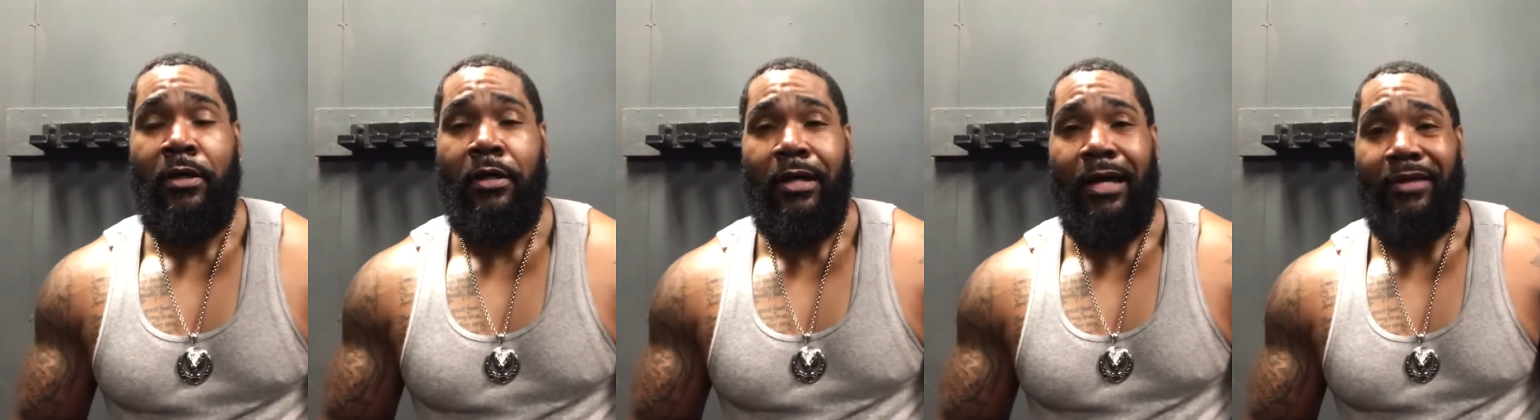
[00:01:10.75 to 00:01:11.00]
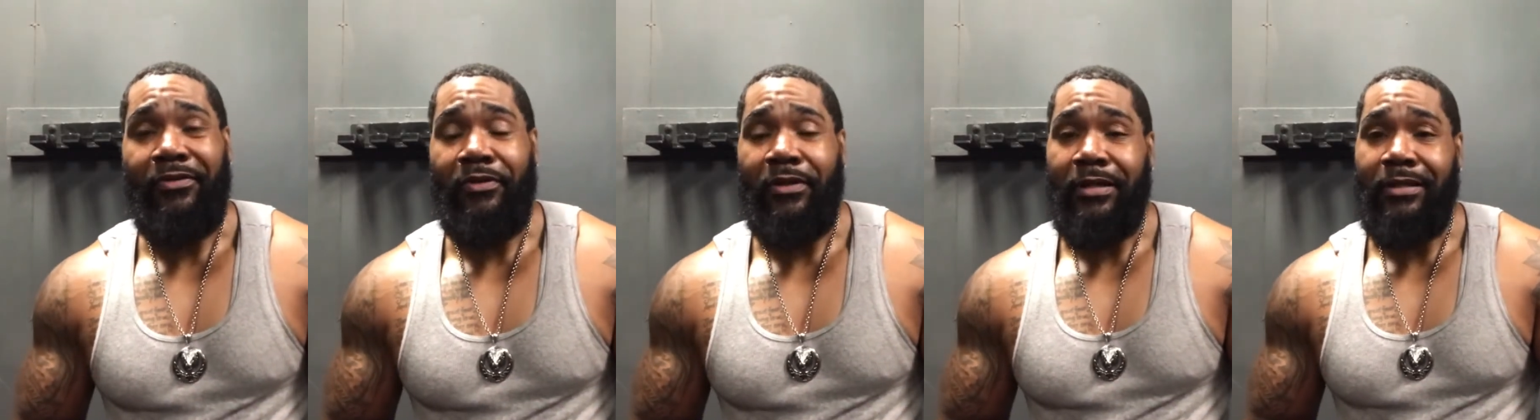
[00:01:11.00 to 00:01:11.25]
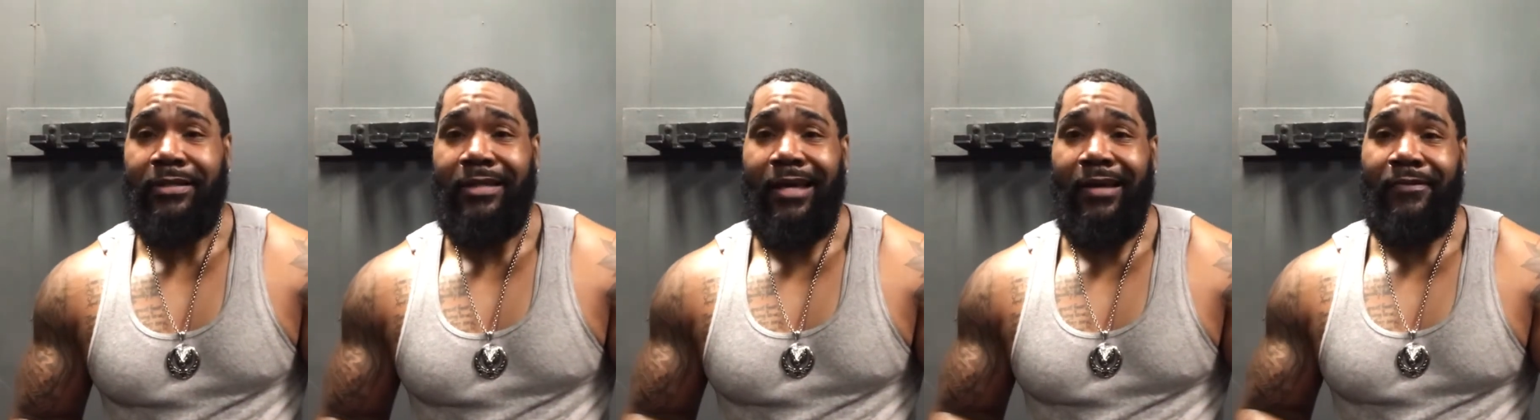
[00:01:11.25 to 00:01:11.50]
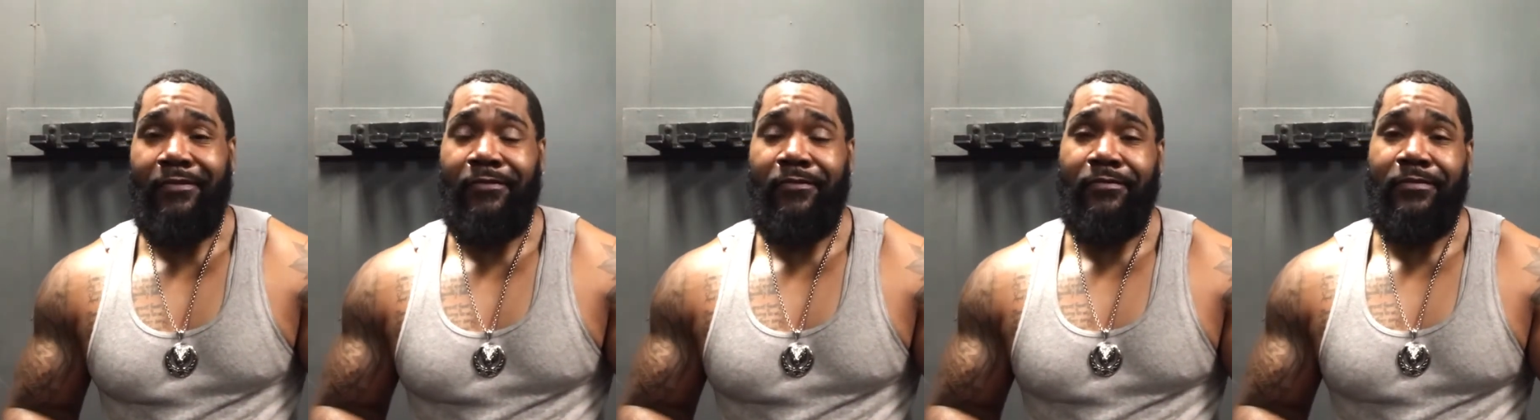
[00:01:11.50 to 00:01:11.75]
I think
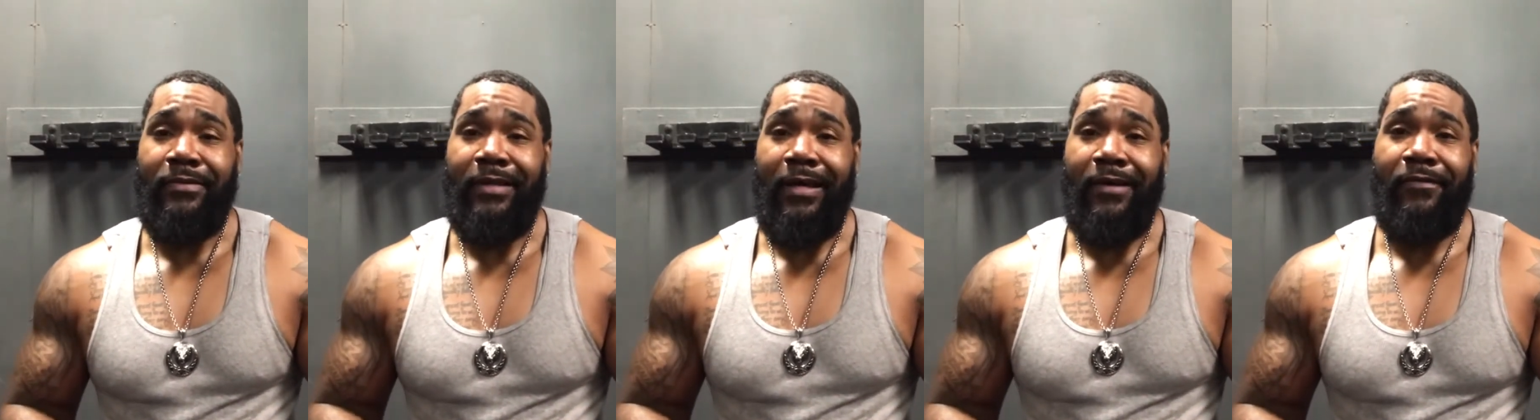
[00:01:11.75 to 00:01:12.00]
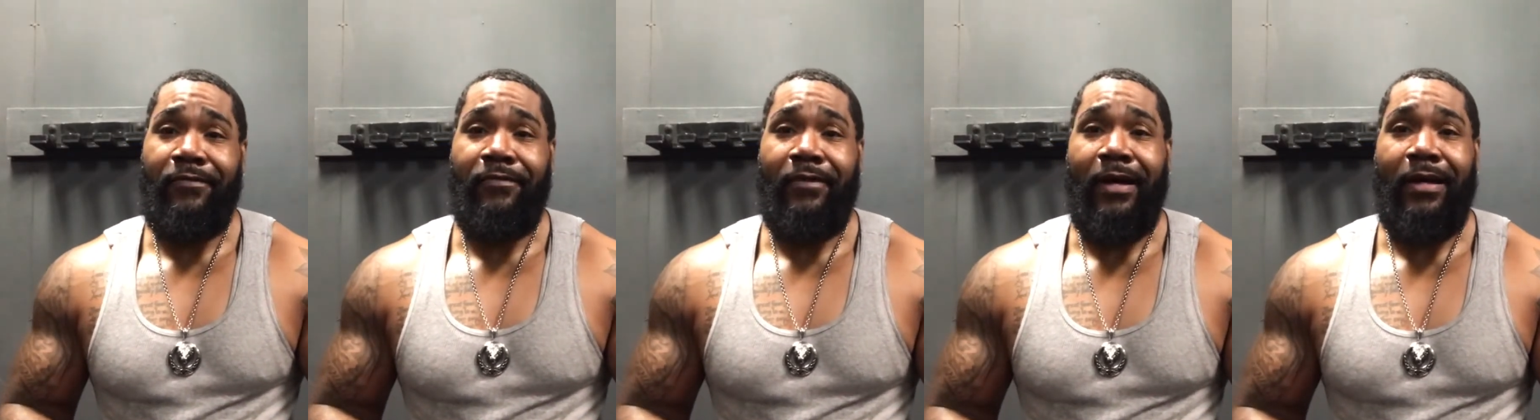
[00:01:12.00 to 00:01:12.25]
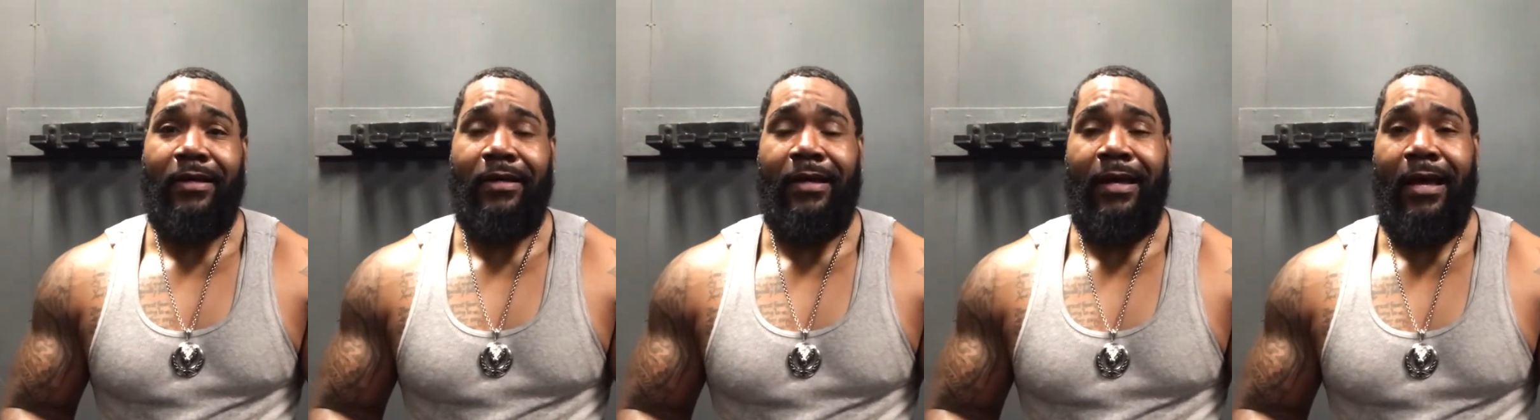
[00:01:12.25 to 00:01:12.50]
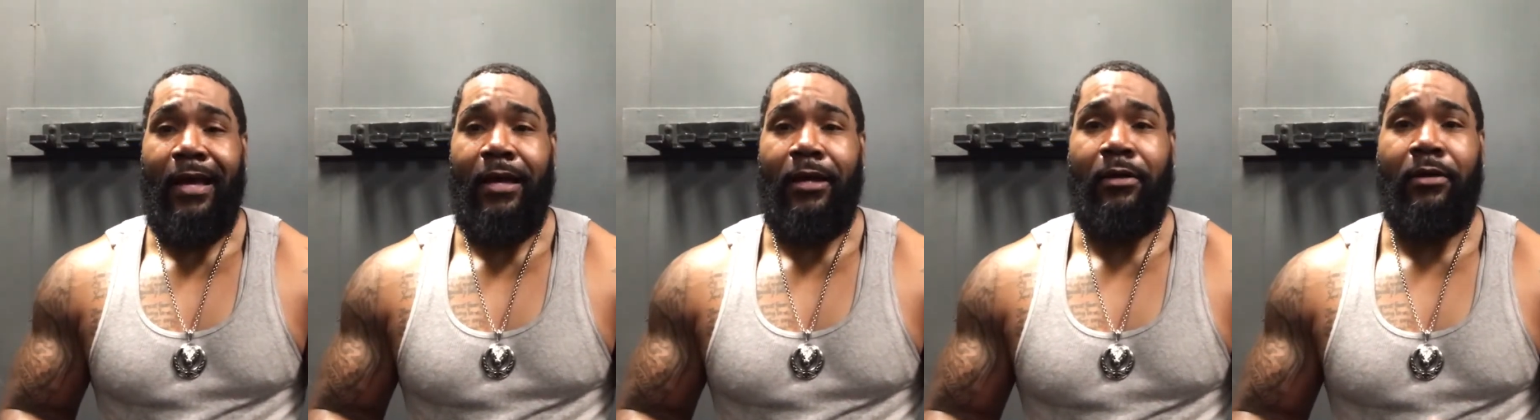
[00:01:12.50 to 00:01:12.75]
that fight
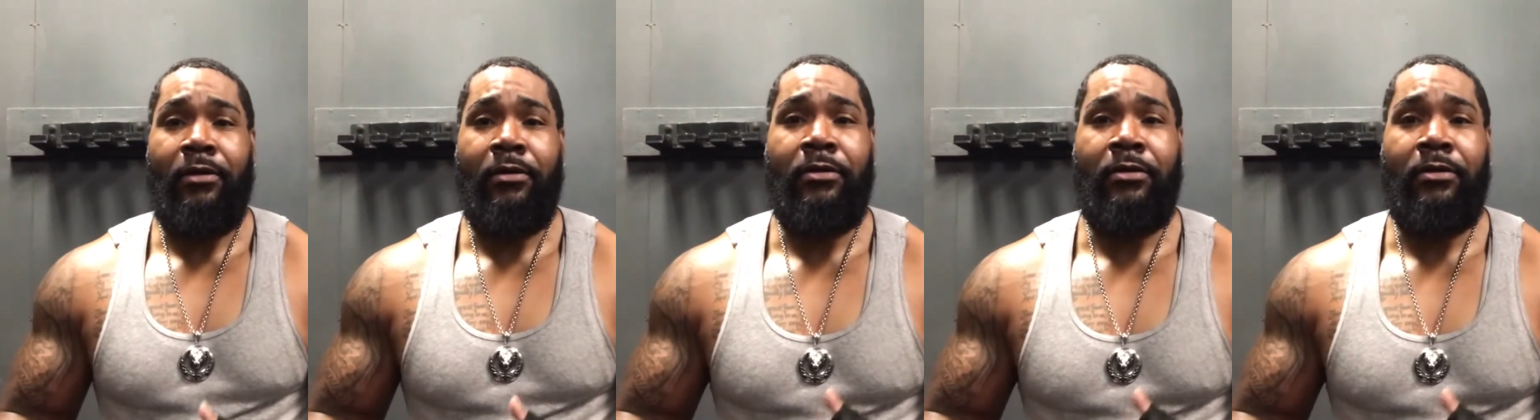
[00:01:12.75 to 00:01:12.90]
had